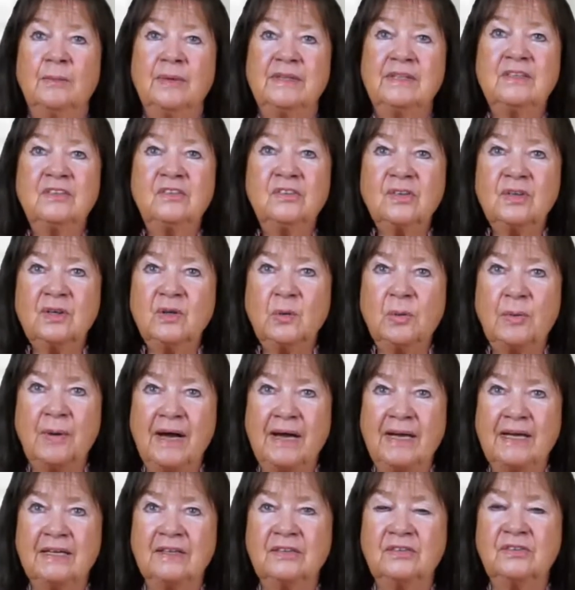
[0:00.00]
But this
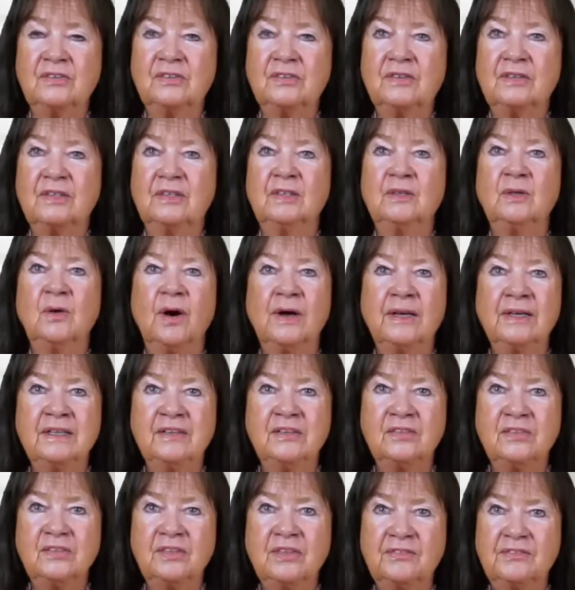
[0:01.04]
requires an
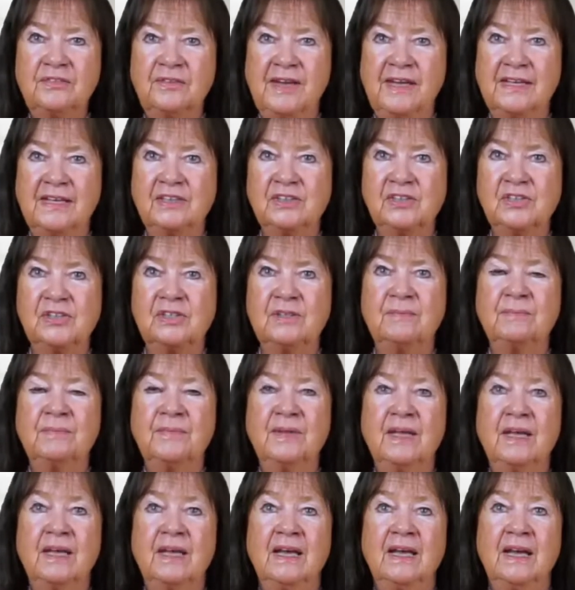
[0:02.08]
honest
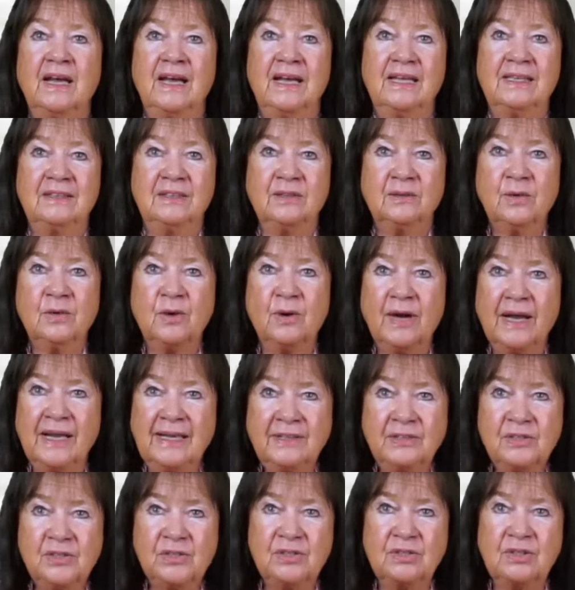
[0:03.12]
reflection and the
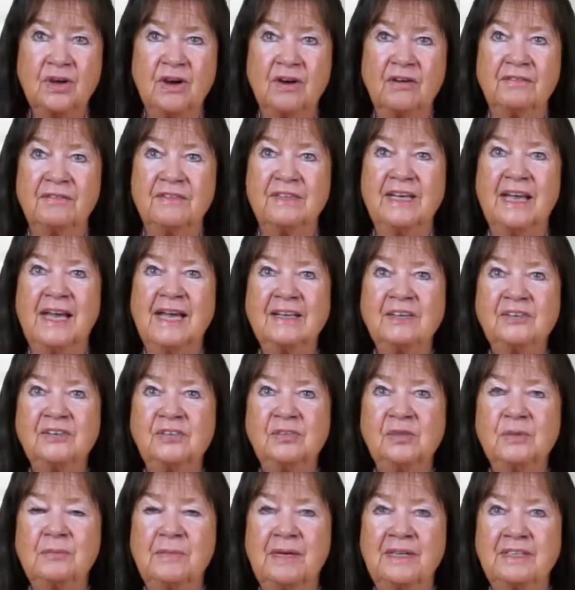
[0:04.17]
correction of the
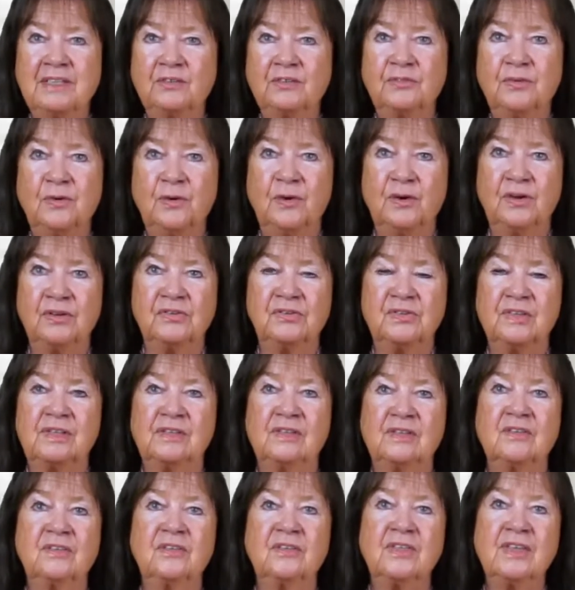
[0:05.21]
axiomatic flaws
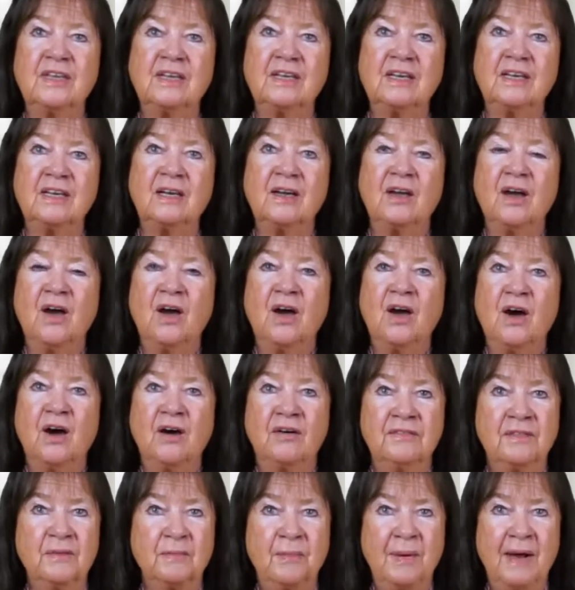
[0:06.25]
in the thinking
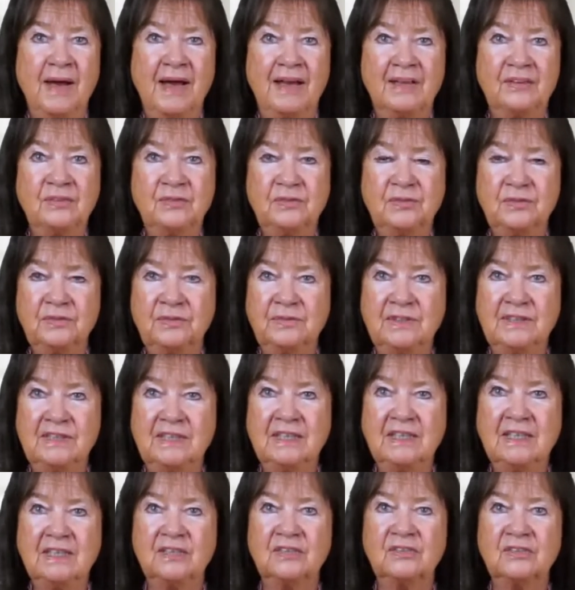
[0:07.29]
of the past 50
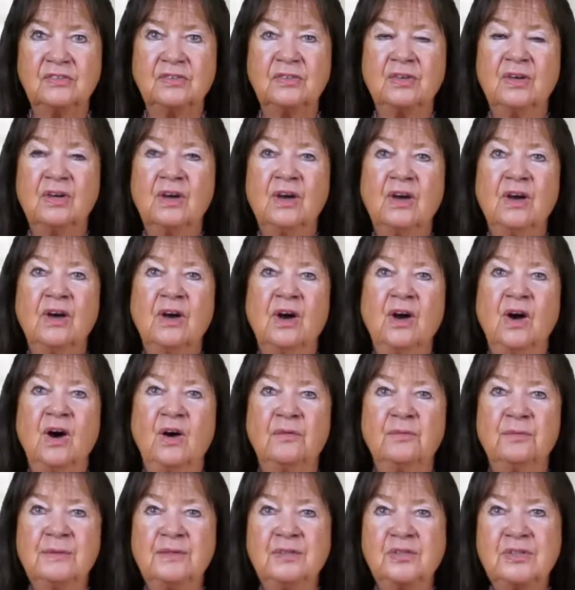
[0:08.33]
years
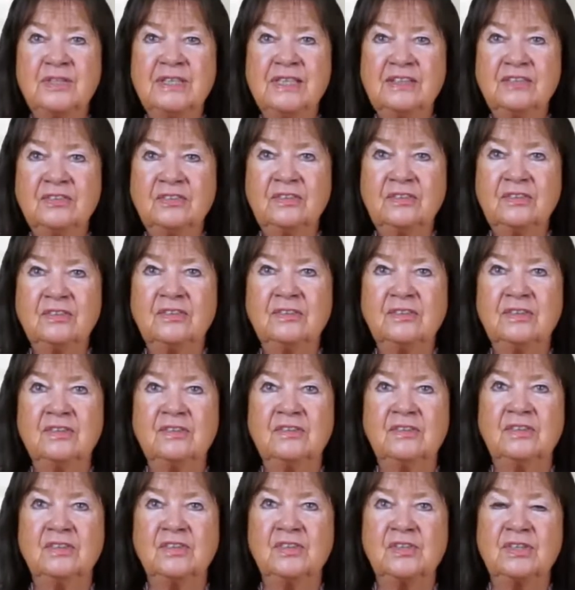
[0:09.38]
of which Nixon's
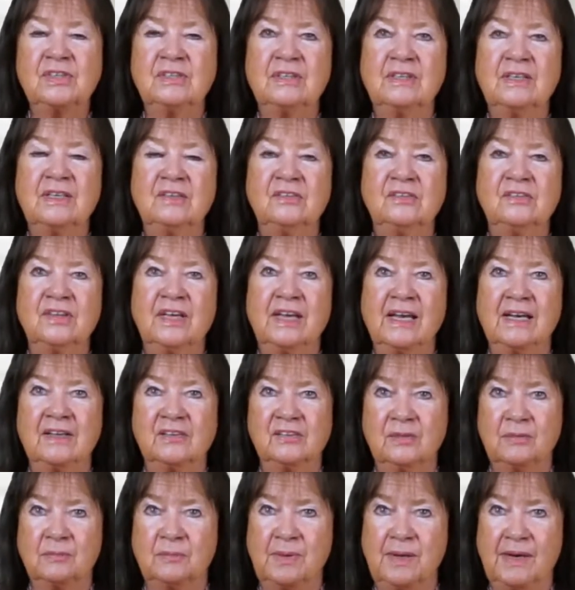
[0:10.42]
decision is
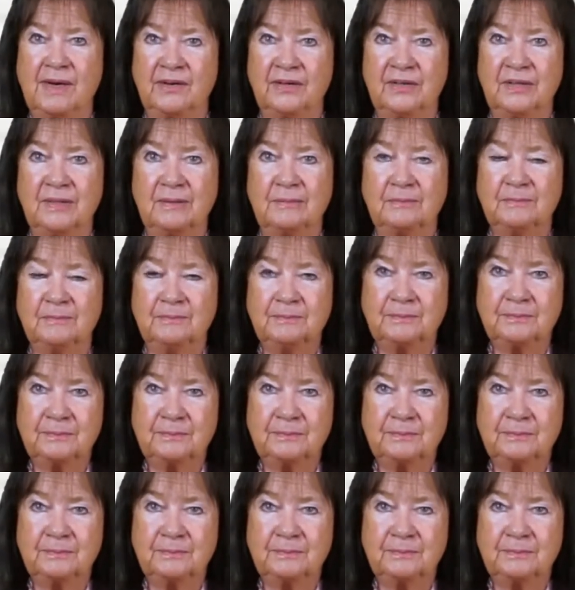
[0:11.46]
exemplary.